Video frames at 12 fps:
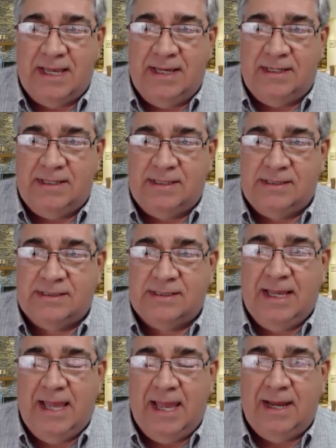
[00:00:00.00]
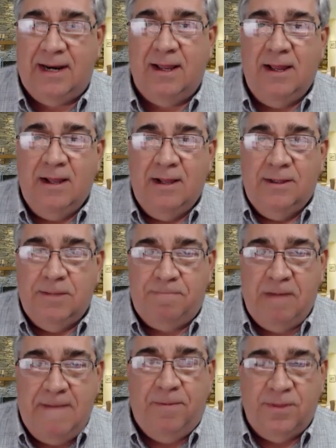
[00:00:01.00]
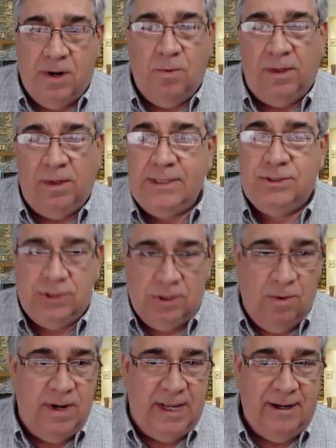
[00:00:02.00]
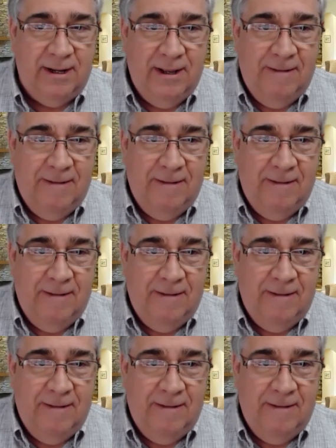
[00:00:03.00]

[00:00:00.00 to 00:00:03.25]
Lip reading: is get the people that are really doing it